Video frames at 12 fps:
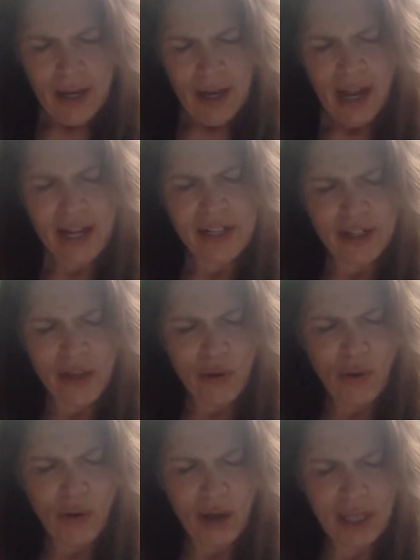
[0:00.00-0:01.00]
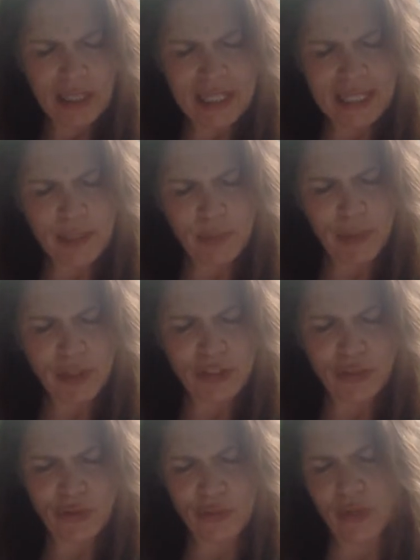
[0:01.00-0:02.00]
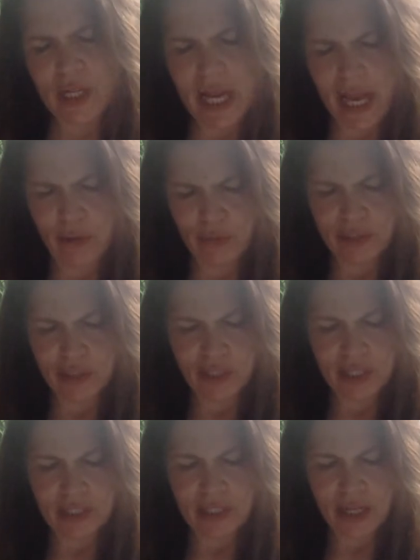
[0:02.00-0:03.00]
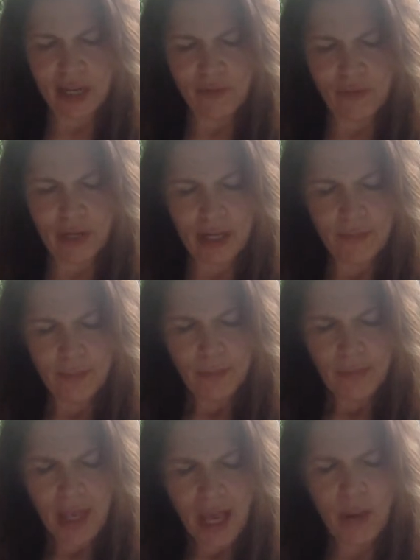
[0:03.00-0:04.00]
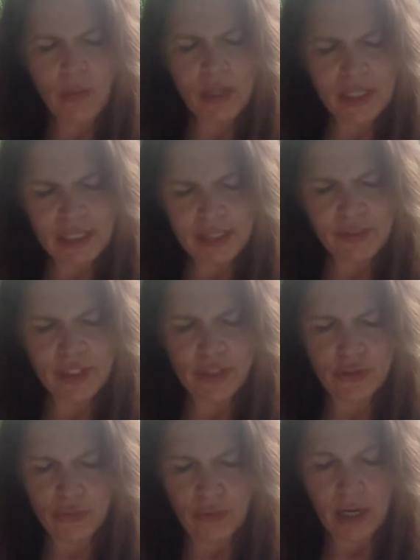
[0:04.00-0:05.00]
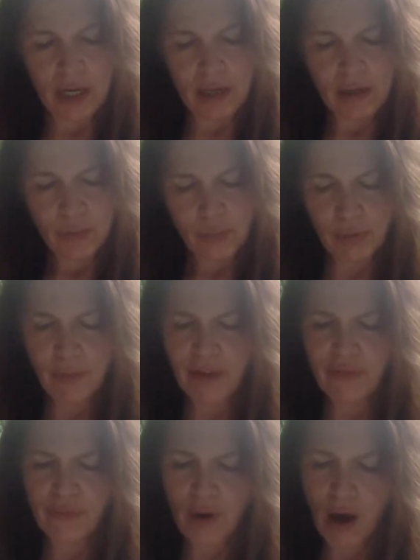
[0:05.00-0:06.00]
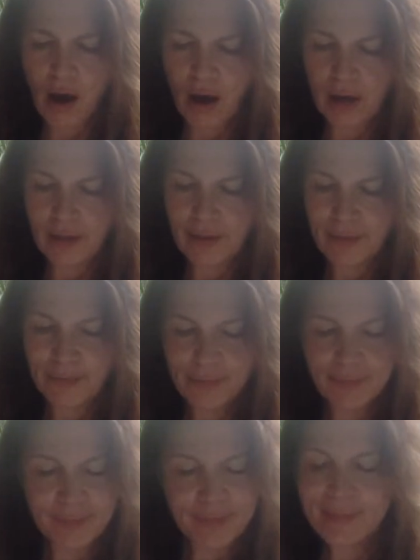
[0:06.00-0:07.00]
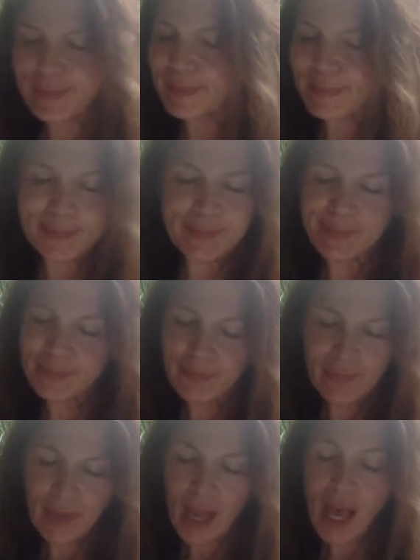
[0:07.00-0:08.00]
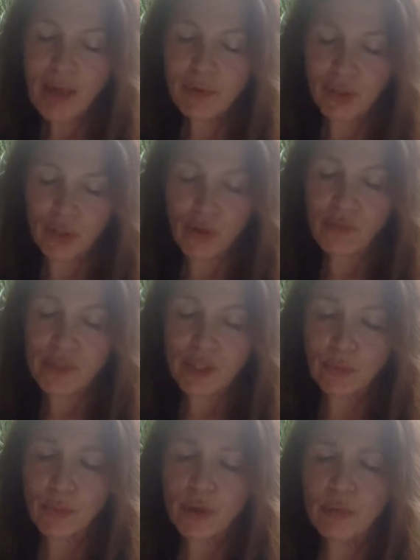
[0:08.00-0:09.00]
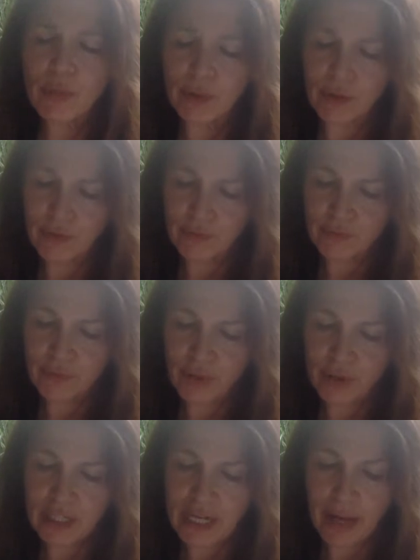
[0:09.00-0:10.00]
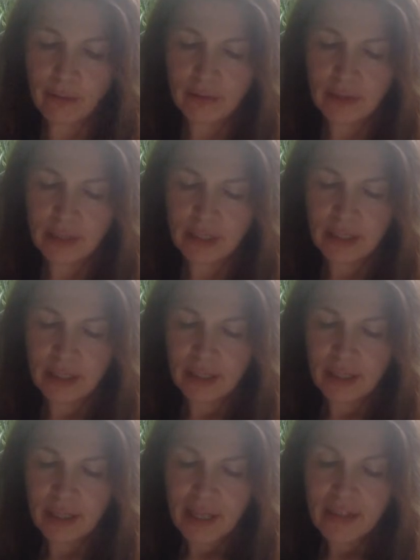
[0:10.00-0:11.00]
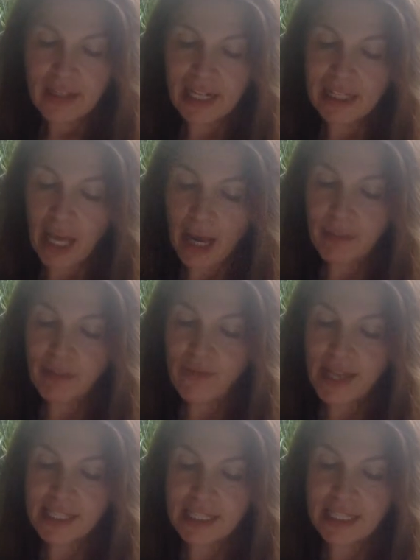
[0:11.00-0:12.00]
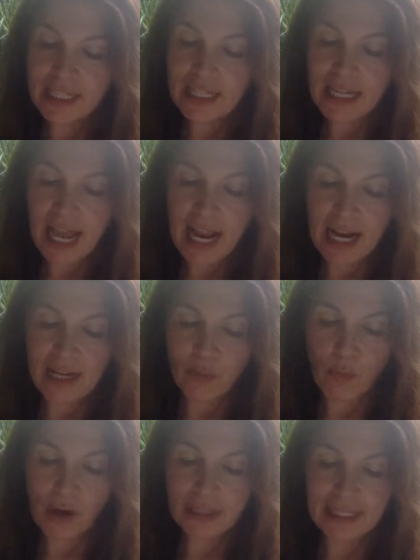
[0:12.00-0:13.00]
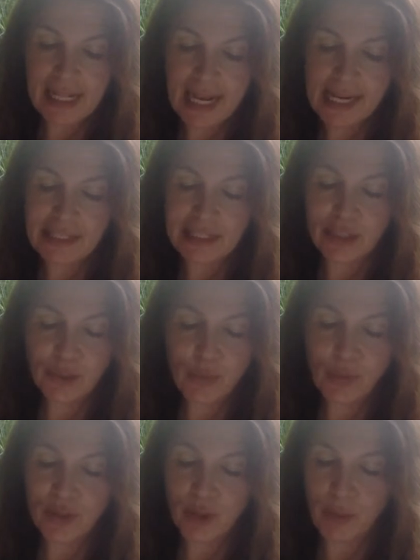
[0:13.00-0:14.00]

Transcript: "I don't know, let's build a tree house," suggested Avery. "I want to live in a tree with my frog." "I'm going to go visit Wilbur," Fern announced. They climbed the fence into the lane and walked lazily toward the